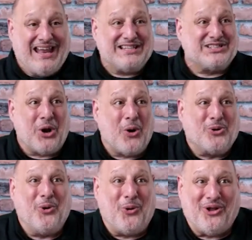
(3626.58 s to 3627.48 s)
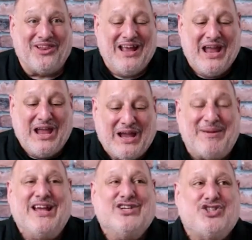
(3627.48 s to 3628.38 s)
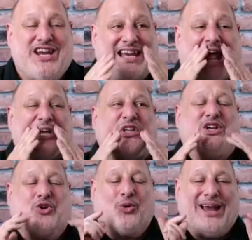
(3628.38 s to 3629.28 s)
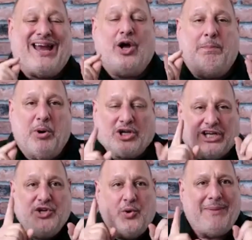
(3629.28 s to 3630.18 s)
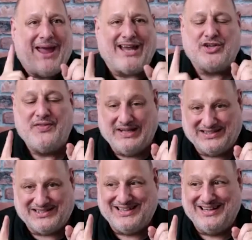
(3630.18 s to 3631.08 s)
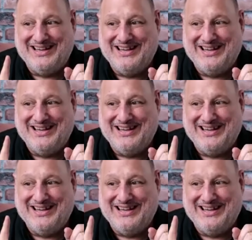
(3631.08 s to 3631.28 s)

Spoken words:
It is so cool. I mean, she could actually create a book. Can you imagine this?